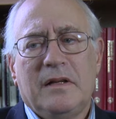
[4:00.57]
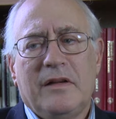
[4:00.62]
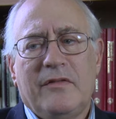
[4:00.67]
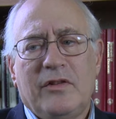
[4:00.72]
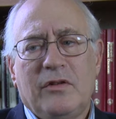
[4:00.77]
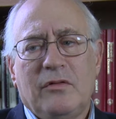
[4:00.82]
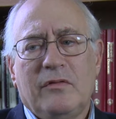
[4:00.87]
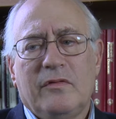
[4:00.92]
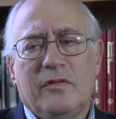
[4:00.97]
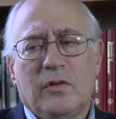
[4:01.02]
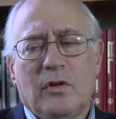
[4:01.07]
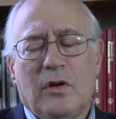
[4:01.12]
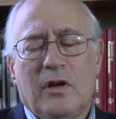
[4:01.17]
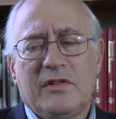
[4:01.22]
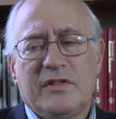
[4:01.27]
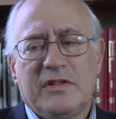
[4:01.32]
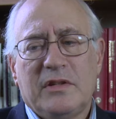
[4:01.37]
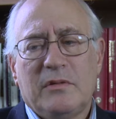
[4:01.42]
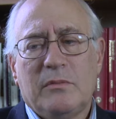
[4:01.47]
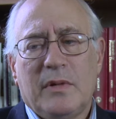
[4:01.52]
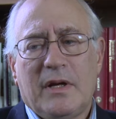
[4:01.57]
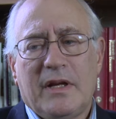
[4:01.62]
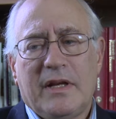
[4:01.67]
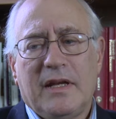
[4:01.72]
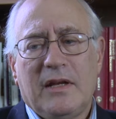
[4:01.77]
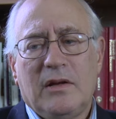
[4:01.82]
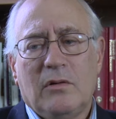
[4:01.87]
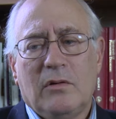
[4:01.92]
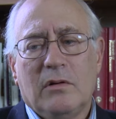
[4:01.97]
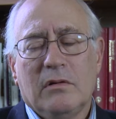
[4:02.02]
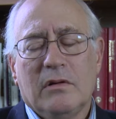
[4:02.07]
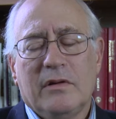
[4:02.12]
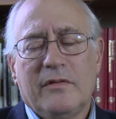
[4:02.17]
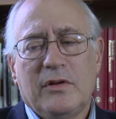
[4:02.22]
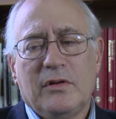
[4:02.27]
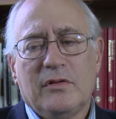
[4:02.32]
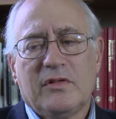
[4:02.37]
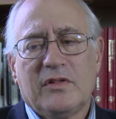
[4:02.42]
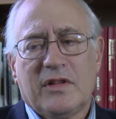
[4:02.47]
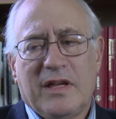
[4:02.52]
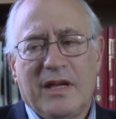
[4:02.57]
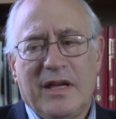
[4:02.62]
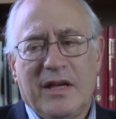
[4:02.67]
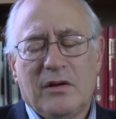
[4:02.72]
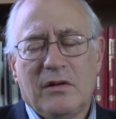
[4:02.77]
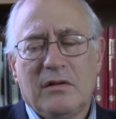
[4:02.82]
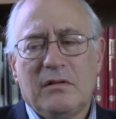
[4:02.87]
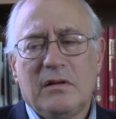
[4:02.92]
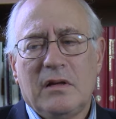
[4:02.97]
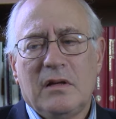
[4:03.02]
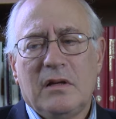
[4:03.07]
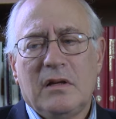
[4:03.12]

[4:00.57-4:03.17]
if you've lost somebody or if you're scared,